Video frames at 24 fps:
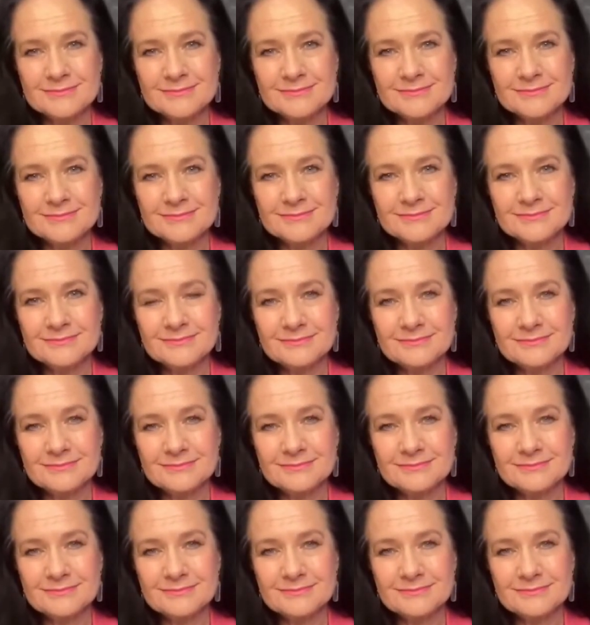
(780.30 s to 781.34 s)

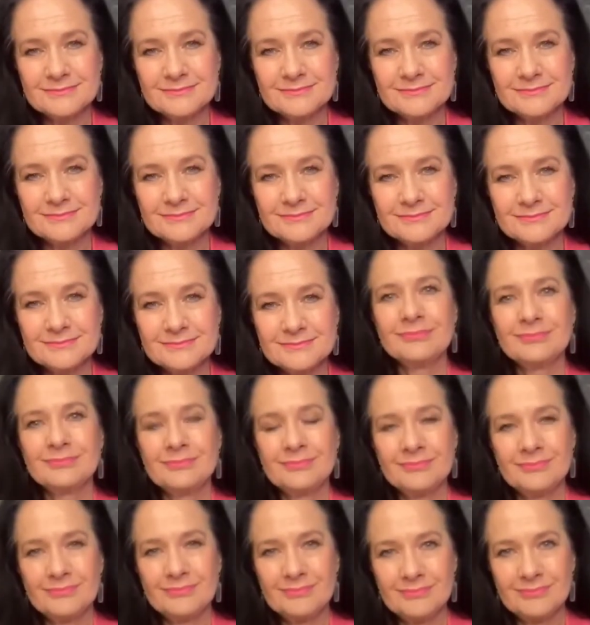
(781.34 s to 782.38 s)

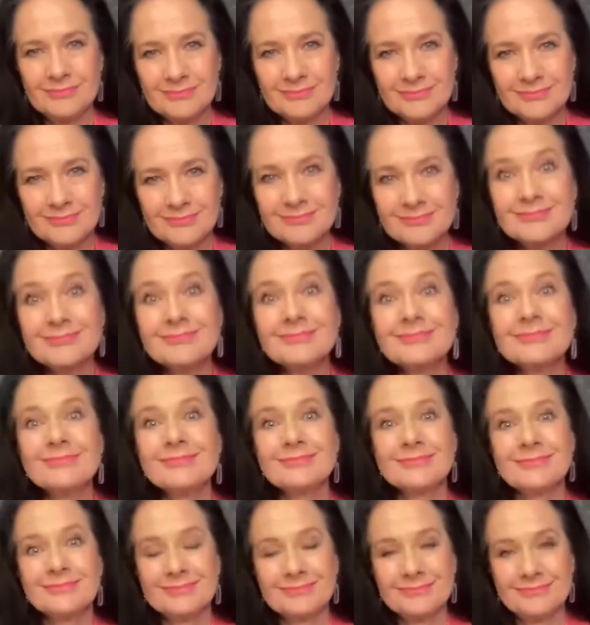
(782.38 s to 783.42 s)

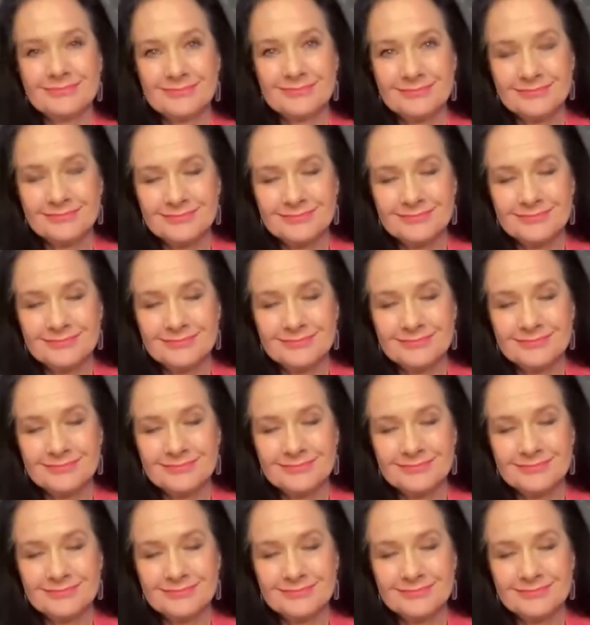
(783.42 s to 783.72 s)
(not speaking)